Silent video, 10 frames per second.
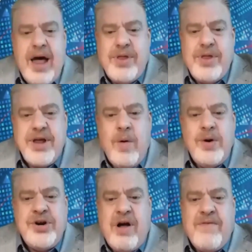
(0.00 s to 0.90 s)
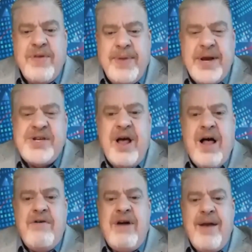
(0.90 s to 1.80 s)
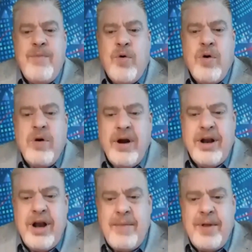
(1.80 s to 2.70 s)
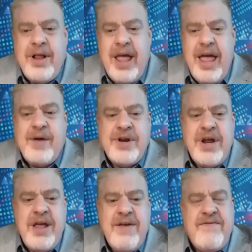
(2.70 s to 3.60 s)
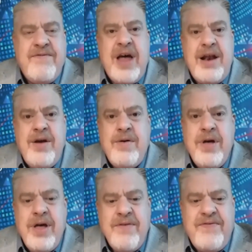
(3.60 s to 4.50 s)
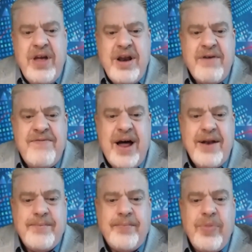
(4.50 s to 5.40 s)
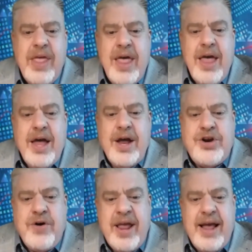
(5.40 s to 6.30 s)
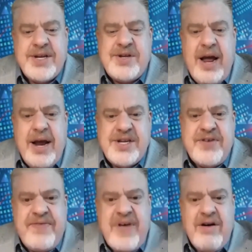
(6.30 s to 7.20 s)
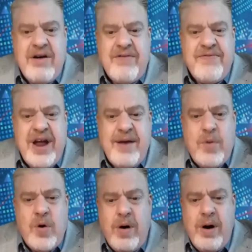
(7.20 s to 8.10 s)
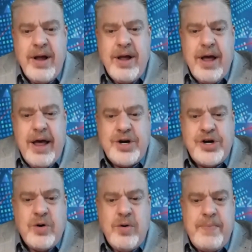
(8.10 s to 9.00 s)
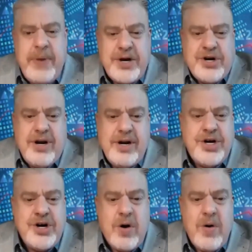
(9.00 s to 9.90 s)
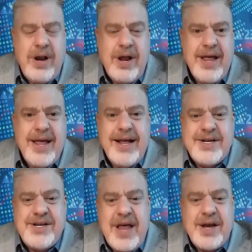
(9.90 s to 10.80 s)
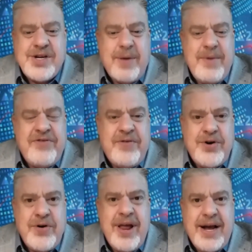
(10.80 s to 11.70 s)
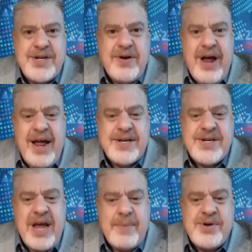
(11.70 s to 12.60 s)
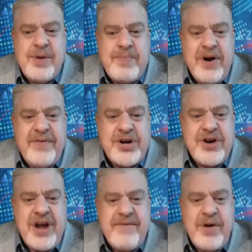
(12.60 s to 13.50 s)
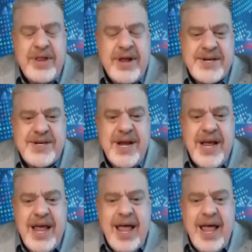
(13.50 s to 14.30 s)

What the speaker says: with the launch of the BCI Ranmore Global Equity Value Feeder Fund. Joining us today is the founder of Ranmore, Sean Pesh. Sean, thank you so much for joining us today. It's an absolute privilege to have you with us.